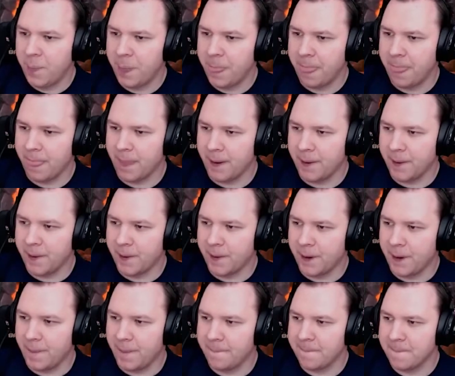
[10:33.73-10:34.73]

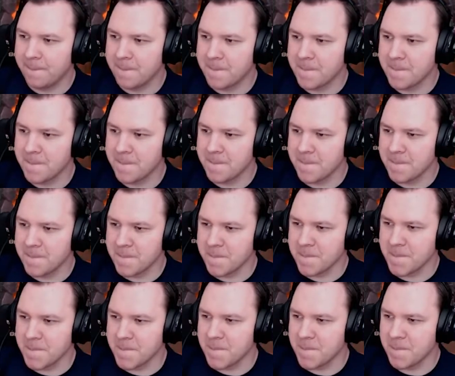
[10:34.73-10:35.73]
Alright.
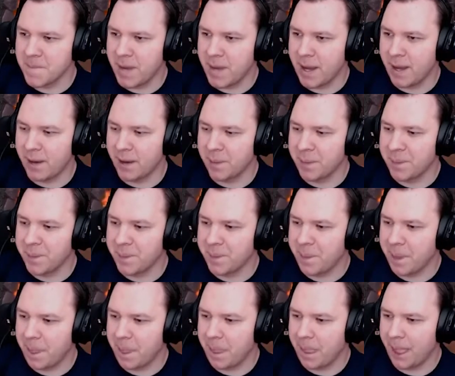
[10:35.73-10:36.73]
Man.
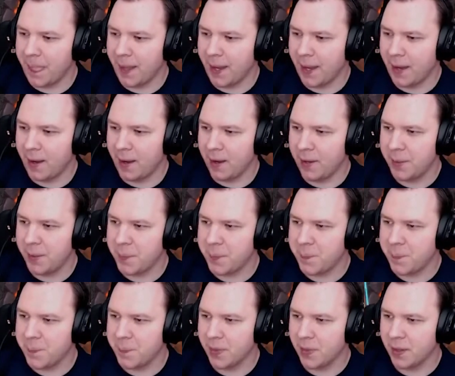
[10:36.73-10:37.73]
Yeah.
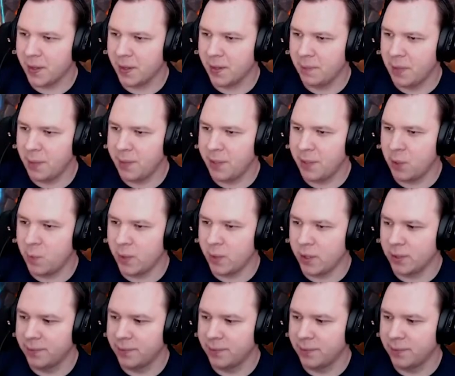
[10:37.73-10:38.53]
Maybe he will.